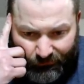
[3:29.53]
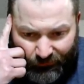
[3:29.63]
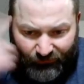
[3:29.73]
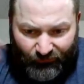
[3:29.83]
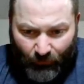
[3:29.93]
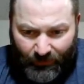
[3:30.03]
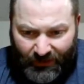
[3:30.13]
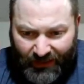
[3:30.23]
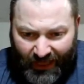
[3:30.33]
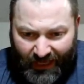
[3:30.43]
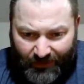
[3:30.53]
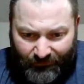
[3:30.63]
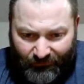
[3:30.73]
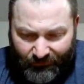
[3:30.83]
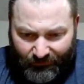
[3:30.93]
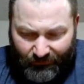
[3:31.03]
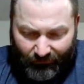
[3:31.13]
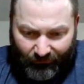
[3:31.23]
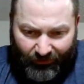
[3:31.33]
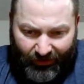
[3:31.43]
there's so many names
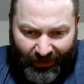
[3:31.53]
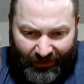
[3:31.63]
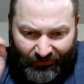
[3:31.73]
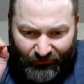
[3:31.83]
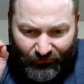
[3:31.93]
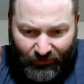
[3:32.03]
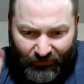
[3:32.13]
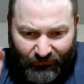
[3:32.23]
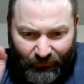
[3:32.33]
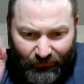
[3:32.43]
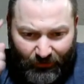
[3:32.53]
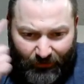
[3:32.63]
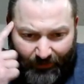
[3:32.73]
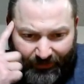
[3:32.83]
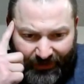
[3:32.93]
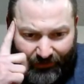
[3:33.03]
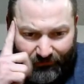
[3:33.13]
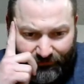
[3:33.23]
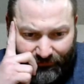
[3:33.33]
and there's only a few that are popping out